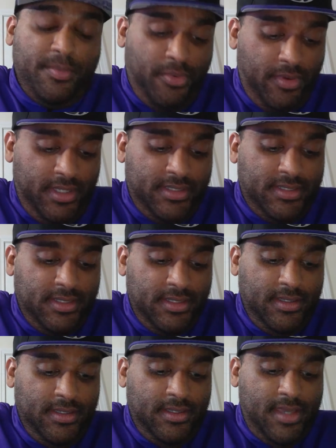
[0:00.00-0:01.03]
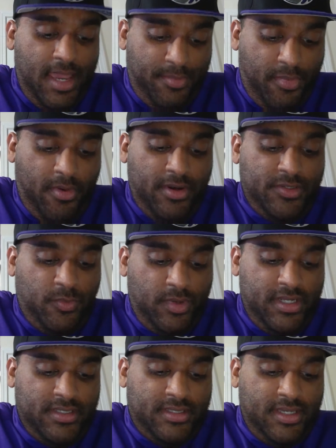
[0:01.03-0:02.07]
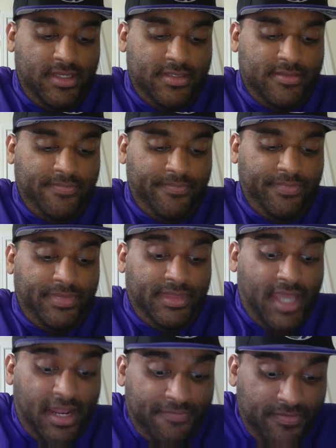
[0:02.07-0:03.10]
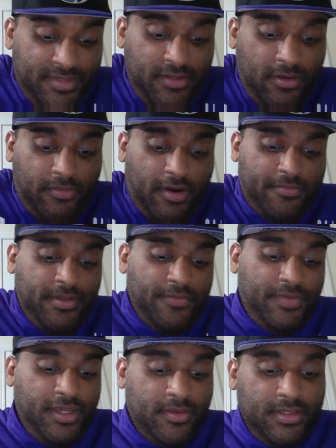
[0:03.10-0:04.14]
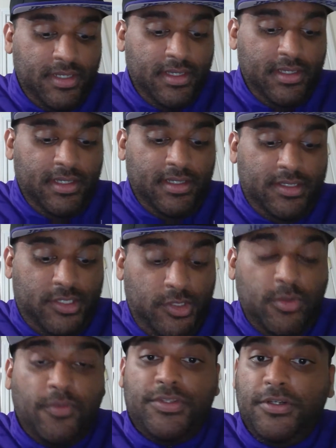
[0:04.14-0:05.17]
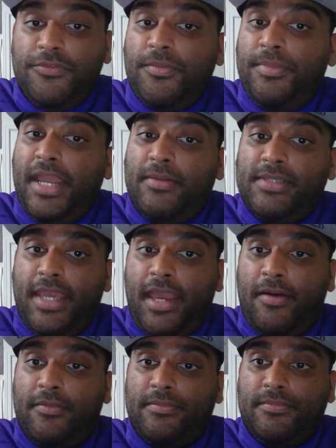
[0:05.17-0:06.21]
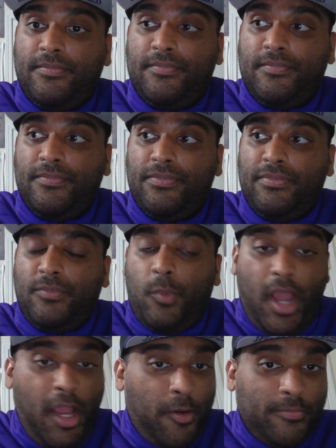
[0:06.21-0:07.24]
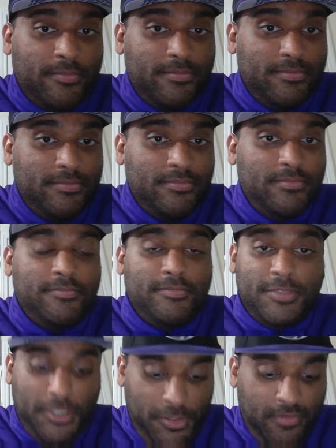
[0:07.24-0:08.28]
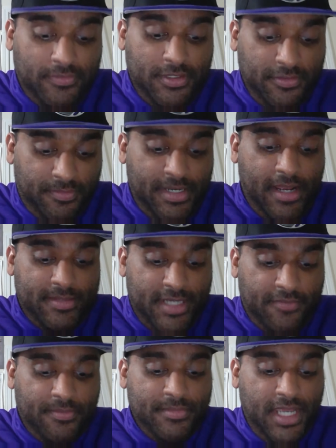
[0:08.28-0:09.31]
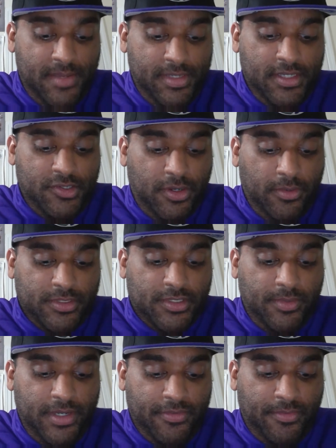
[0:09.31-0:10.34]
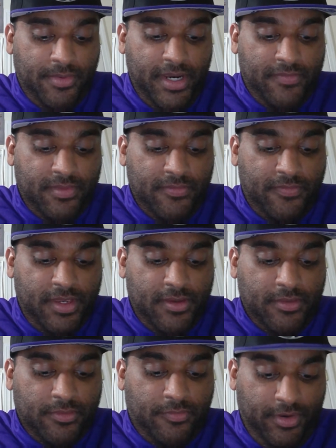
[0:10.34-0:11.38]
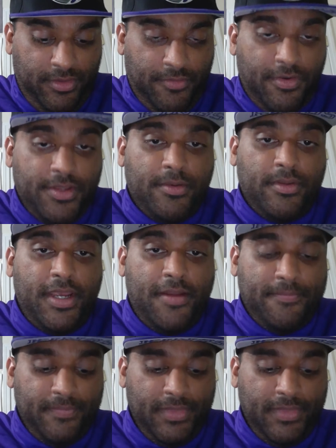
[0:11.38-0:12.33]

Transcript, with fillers: points, eight boards, one assist, nine of 15 overall from the field, two of two from downtown. Wow, two of two from downtown from Damian Jones, three of three from the field, from the free throw line,